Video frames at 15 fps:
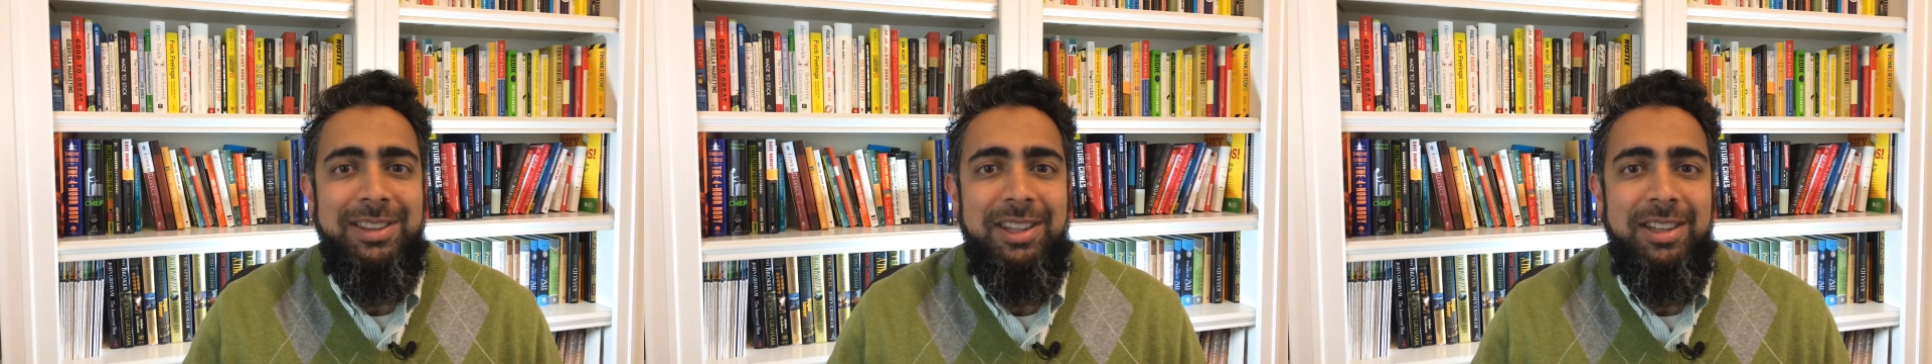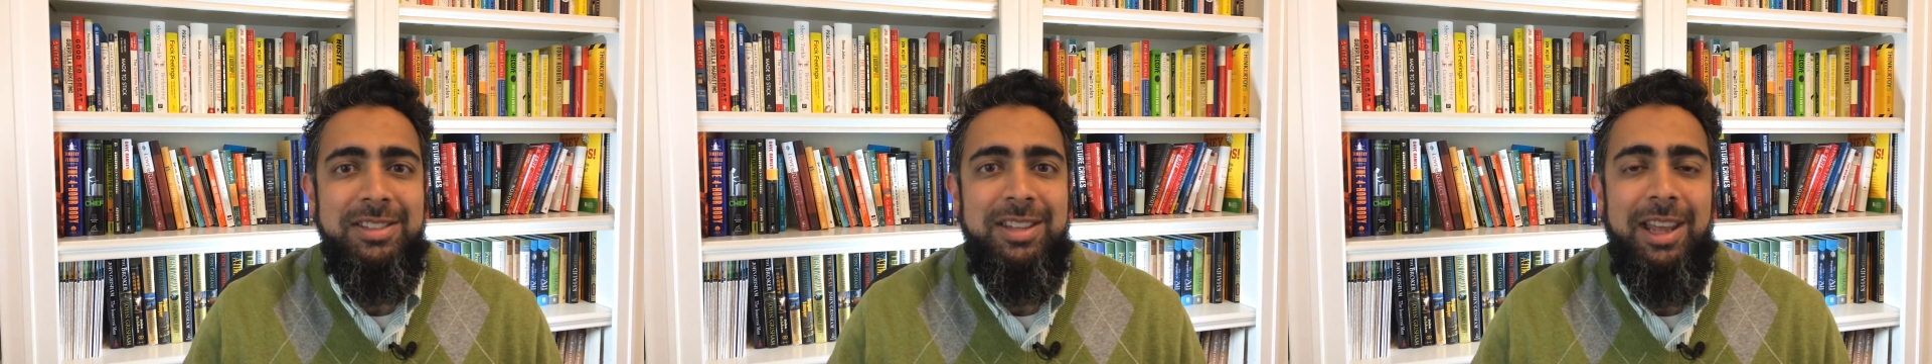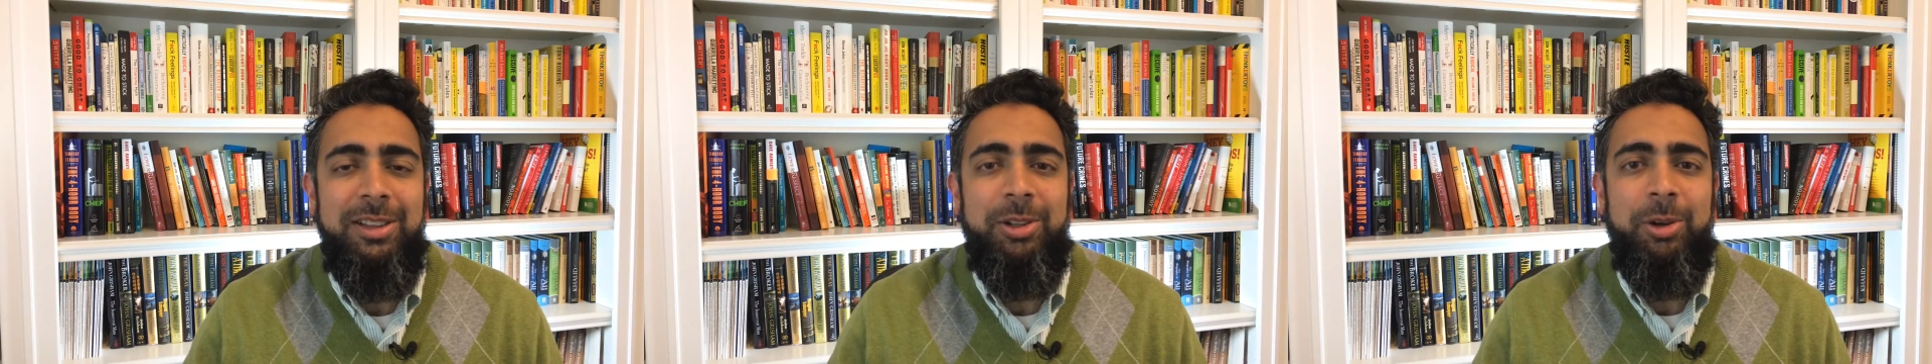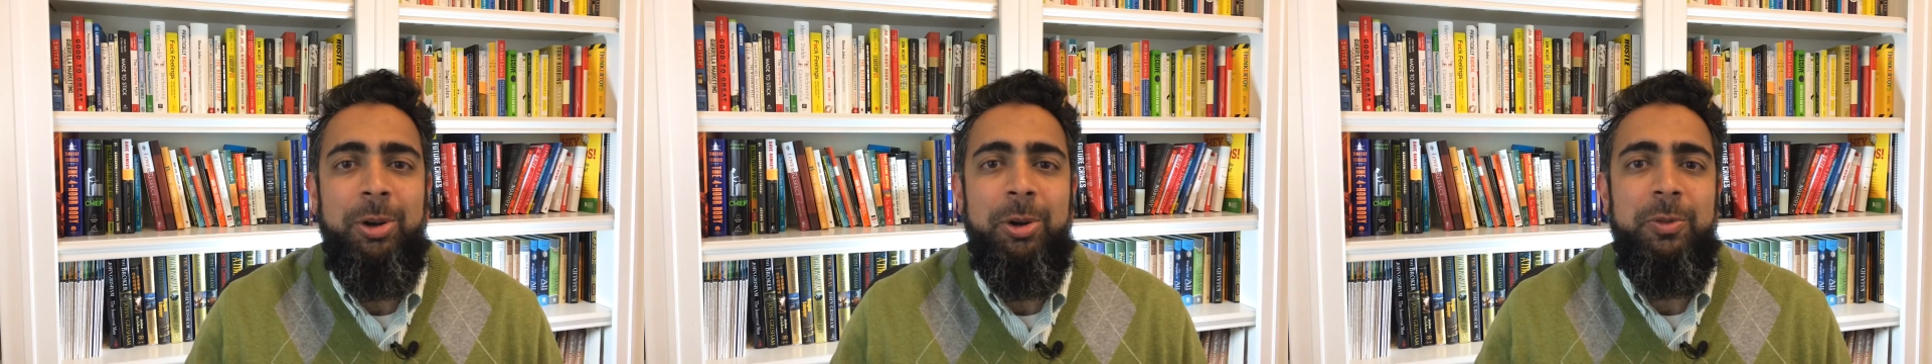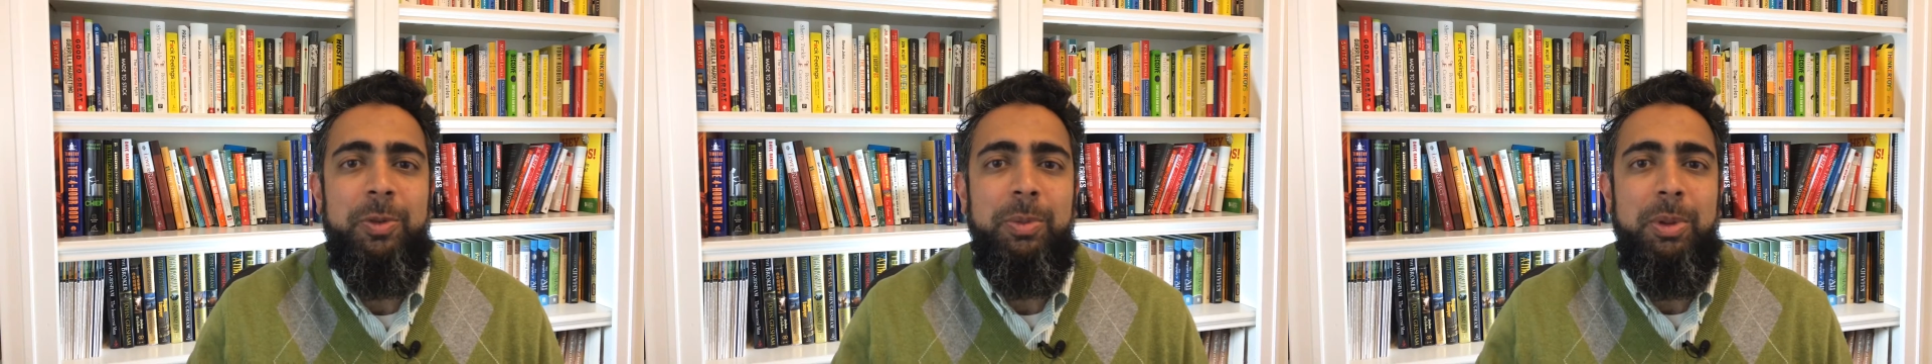things I
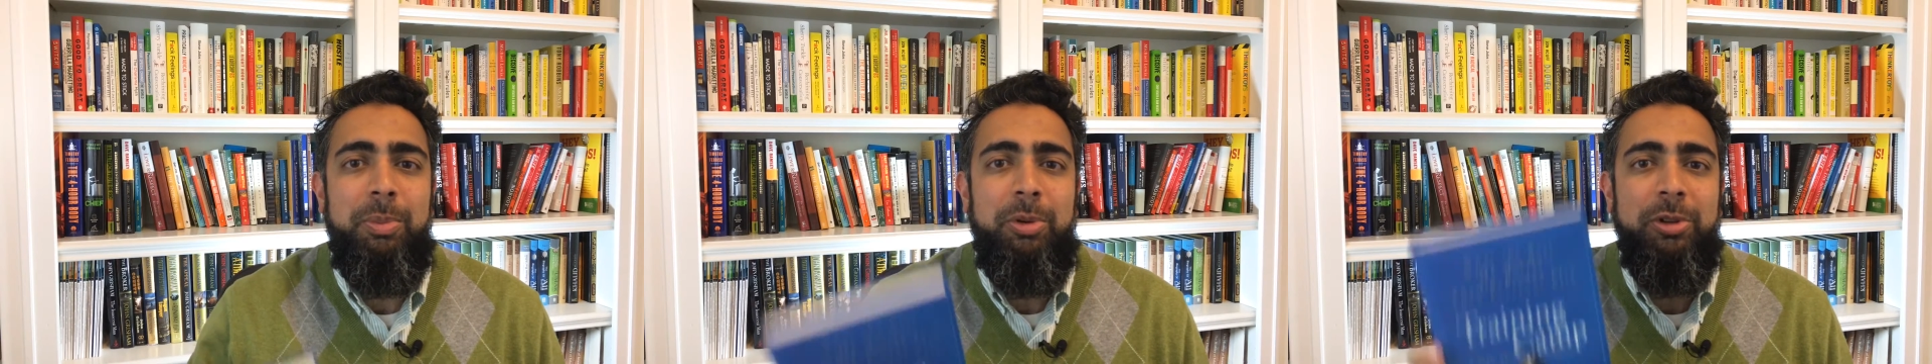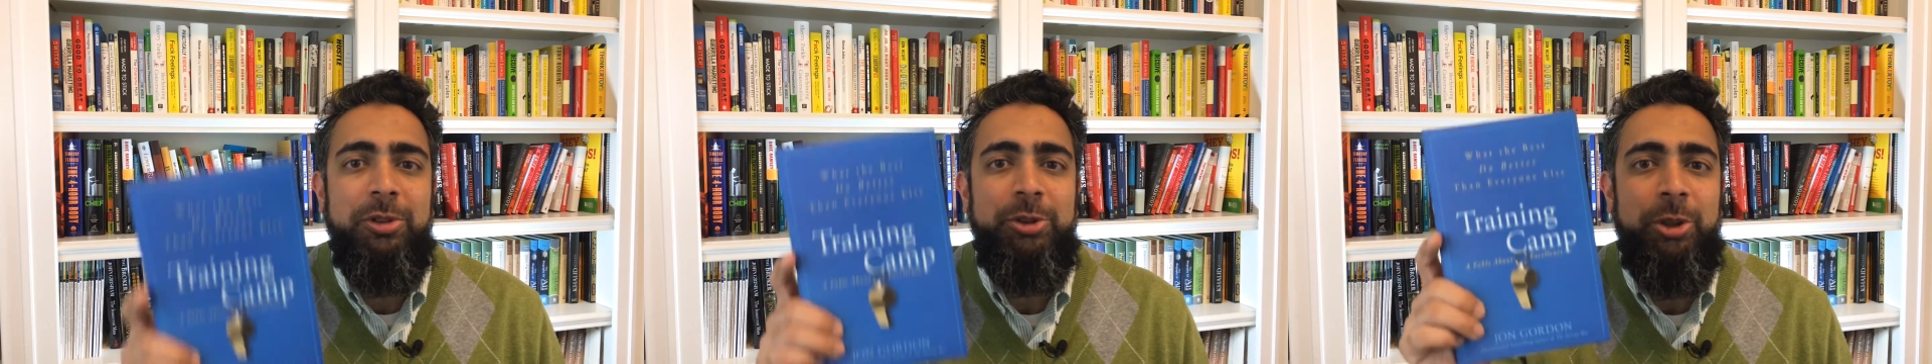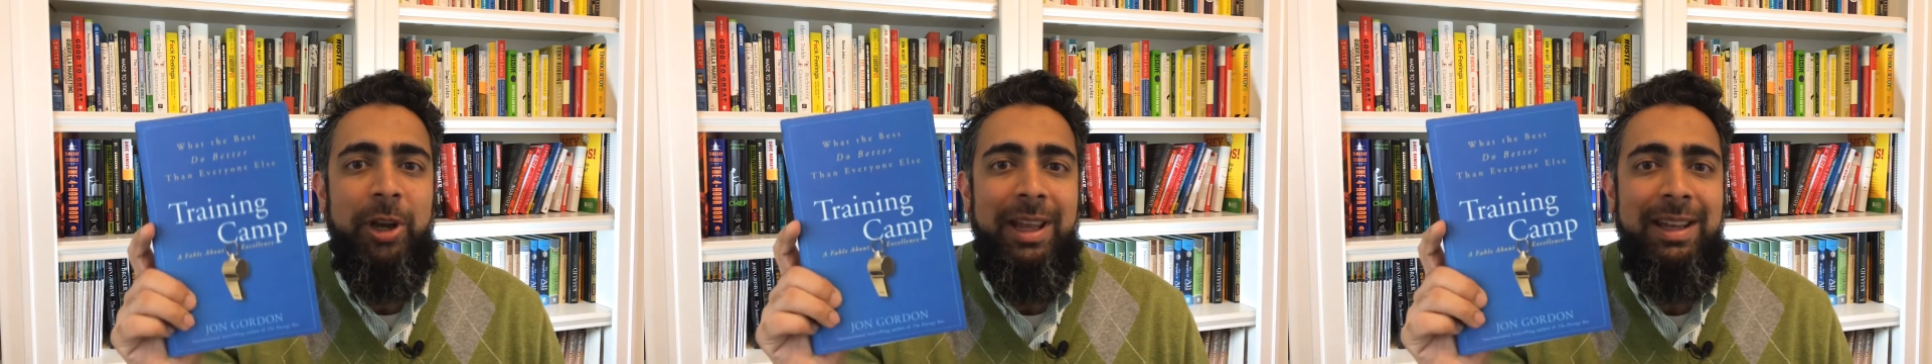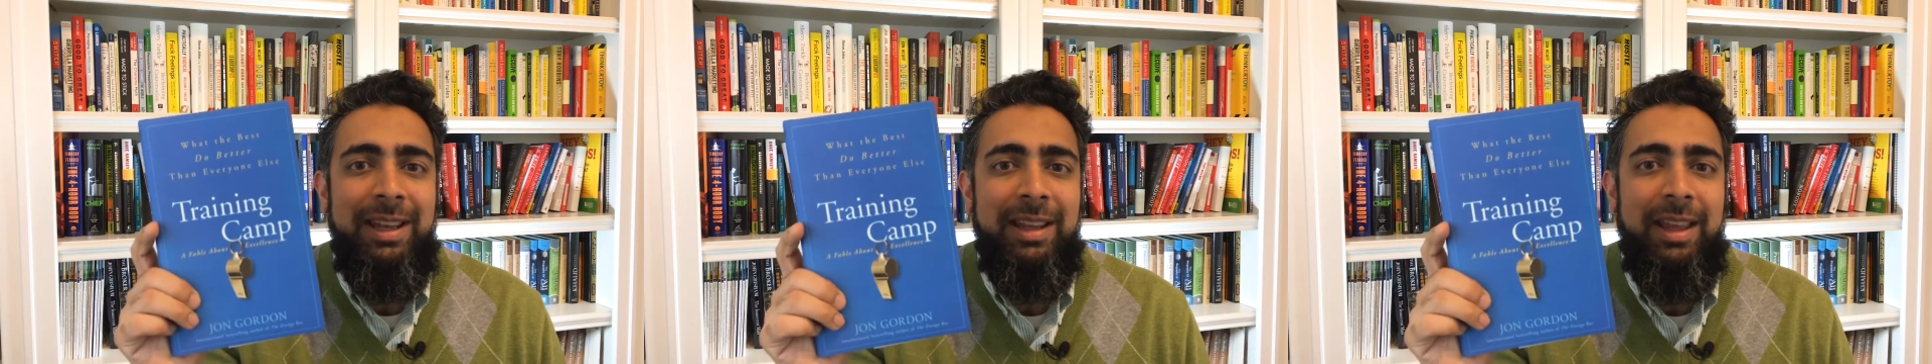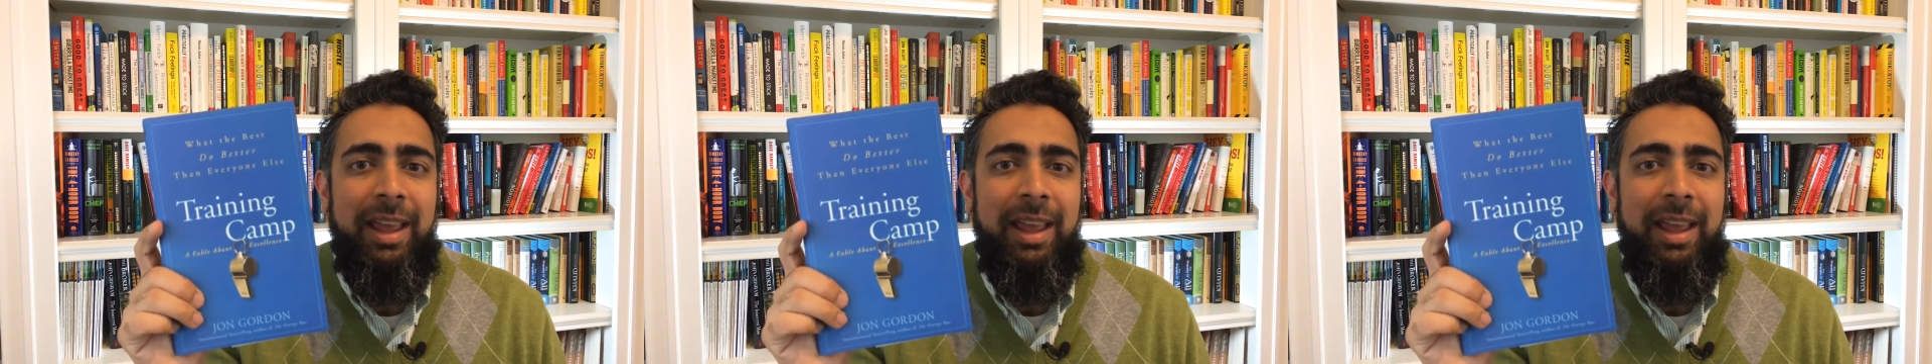learned from the book Training